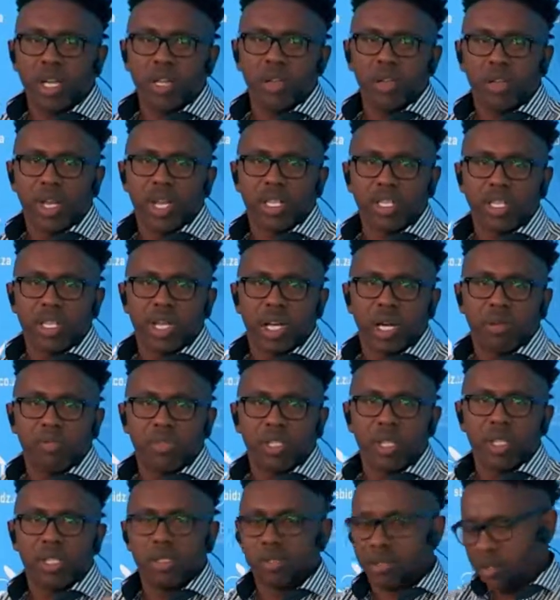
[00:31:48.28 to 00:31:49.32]
education
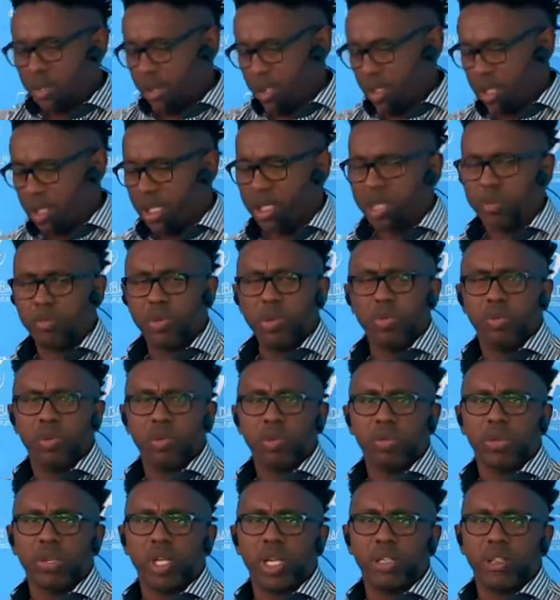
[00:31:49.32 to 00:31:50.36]
comes in. It's either
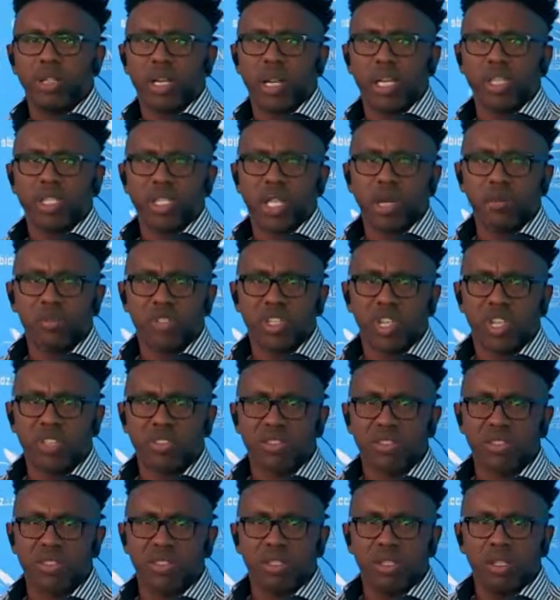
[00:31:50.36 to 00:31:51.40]
people don't have the right
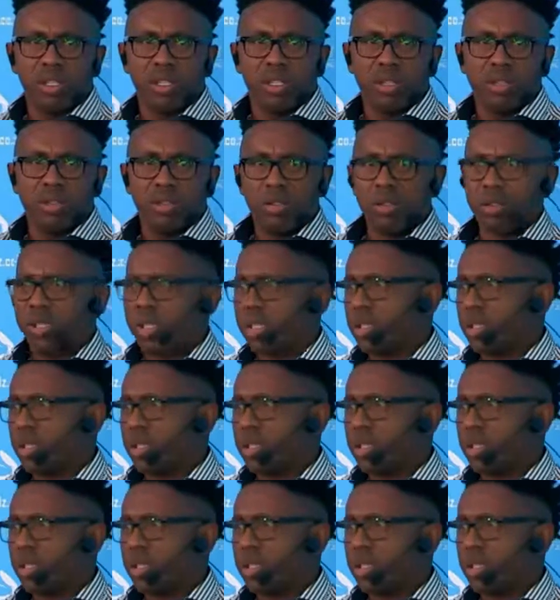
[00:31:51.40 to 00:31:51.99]
subjects, or they